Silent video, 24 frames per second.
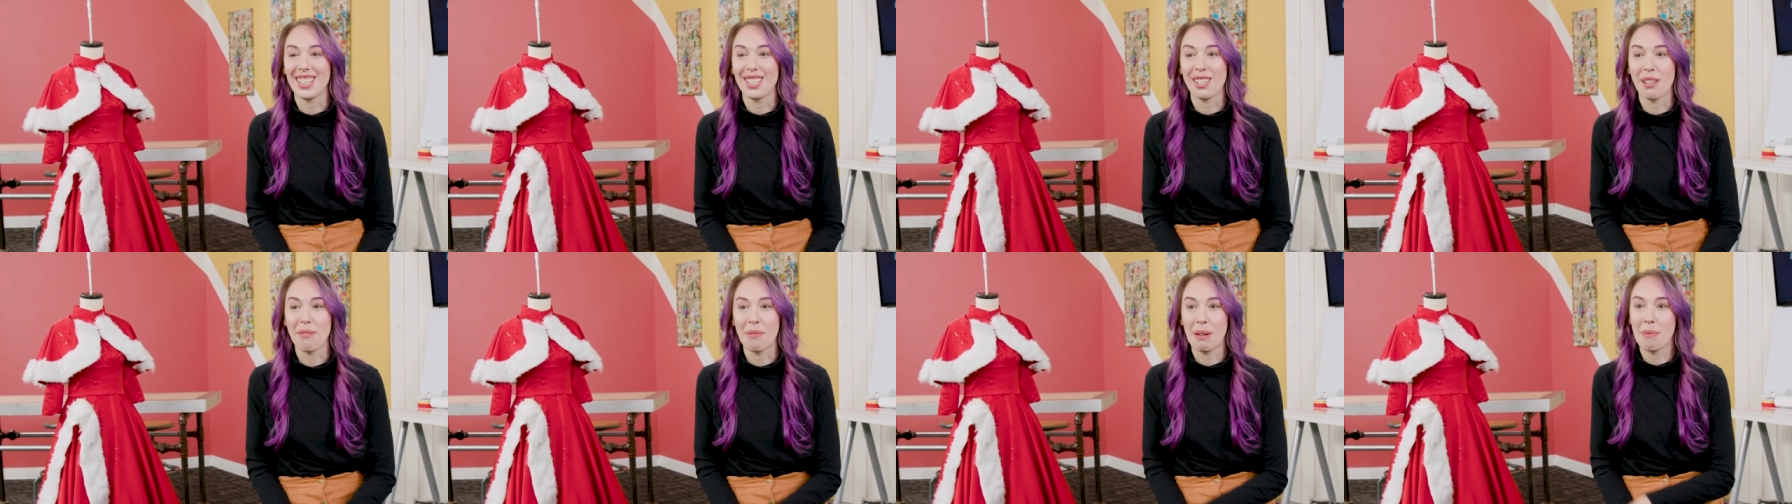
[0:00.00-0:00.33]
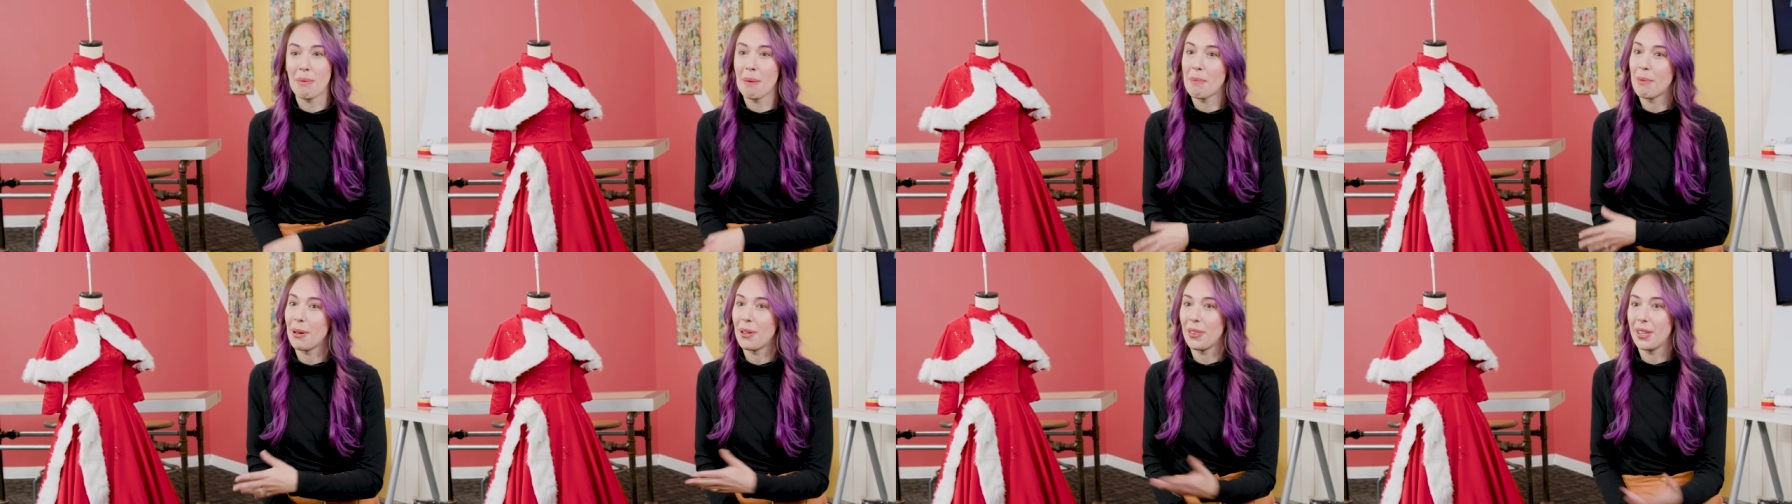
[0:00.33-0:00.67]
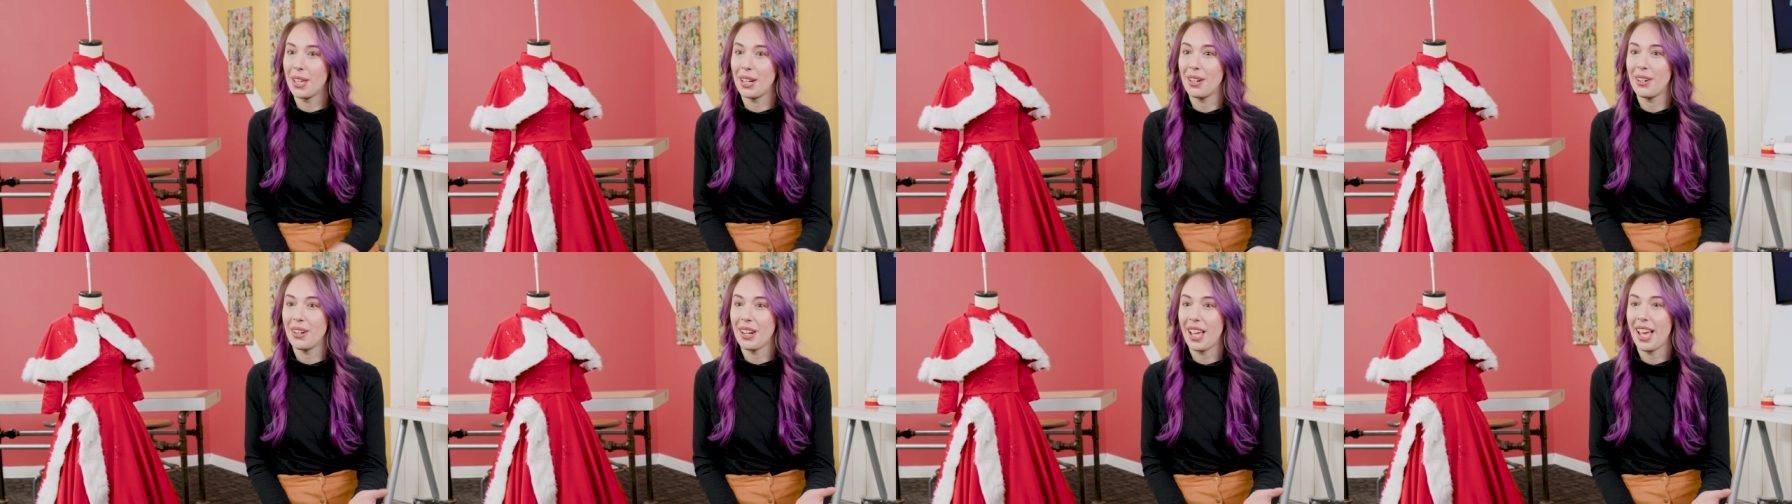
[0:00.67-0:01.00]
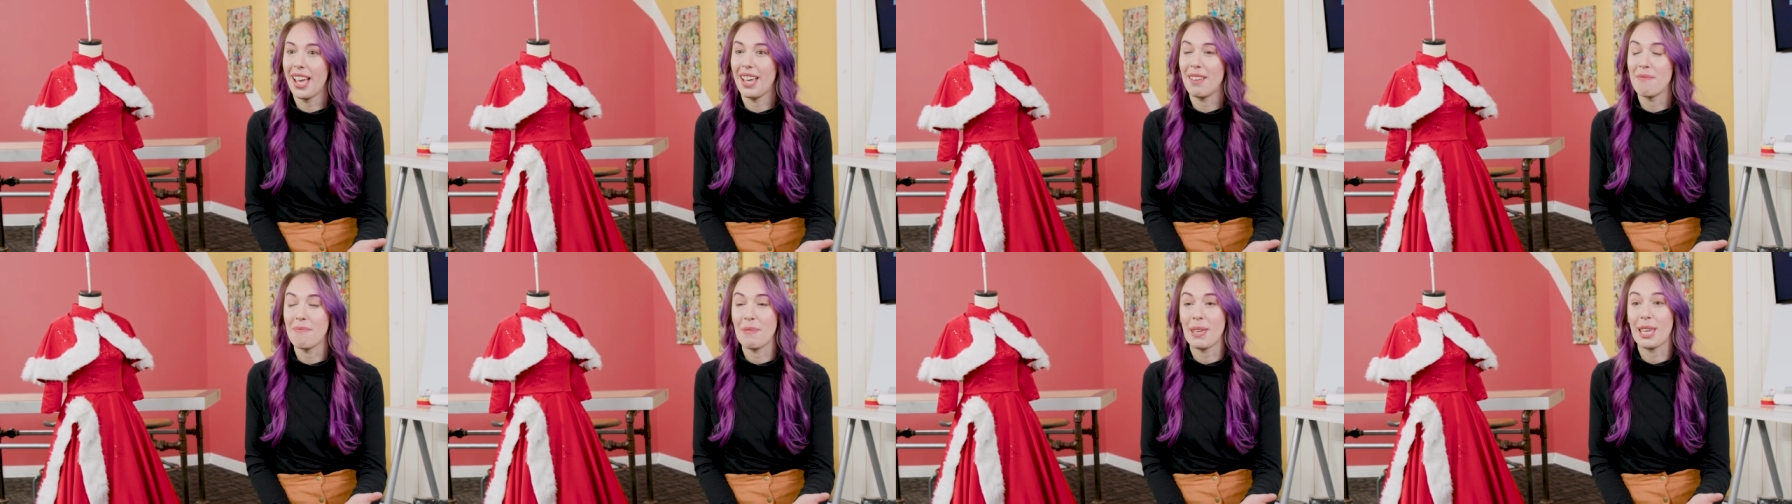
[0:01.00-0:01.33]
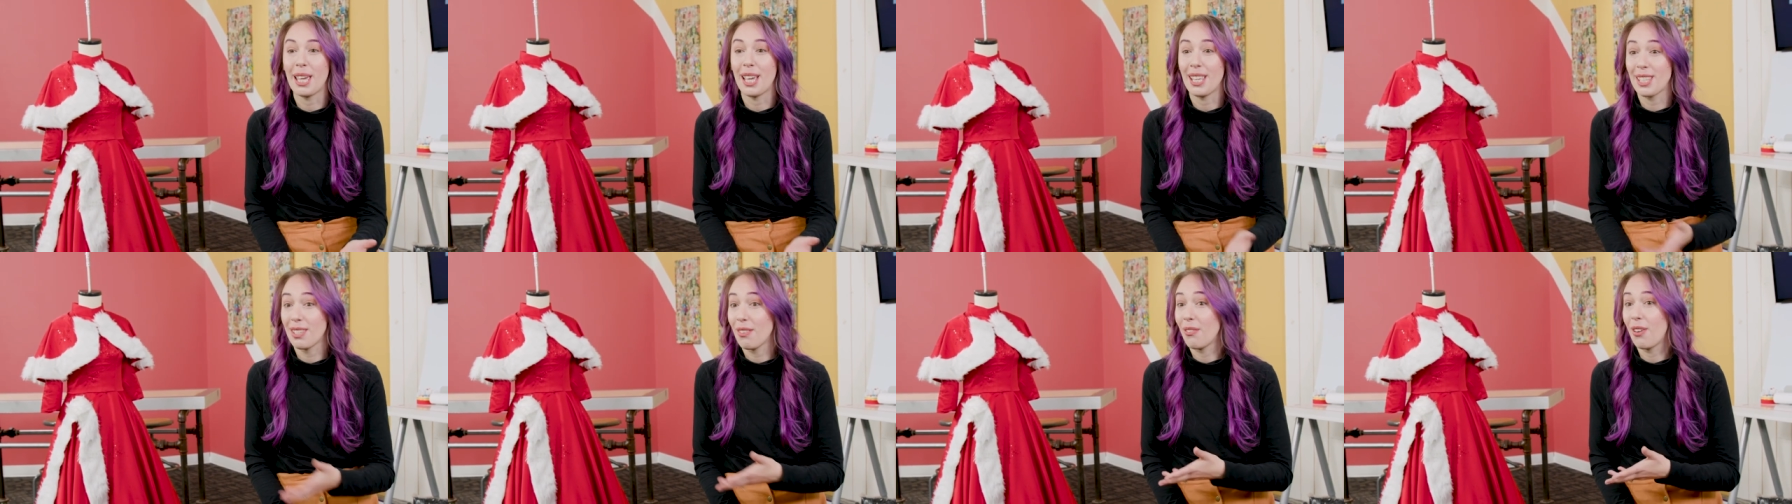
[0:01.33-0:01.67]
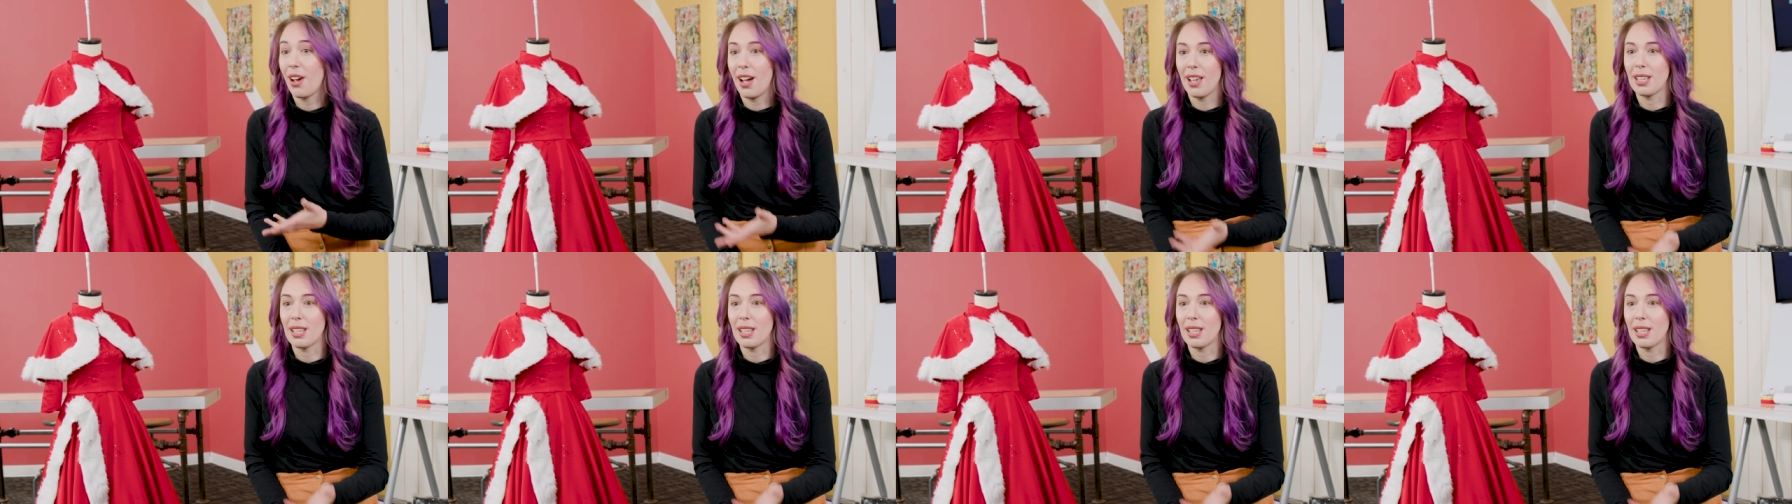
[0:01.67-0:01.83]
to so many people on the internet because of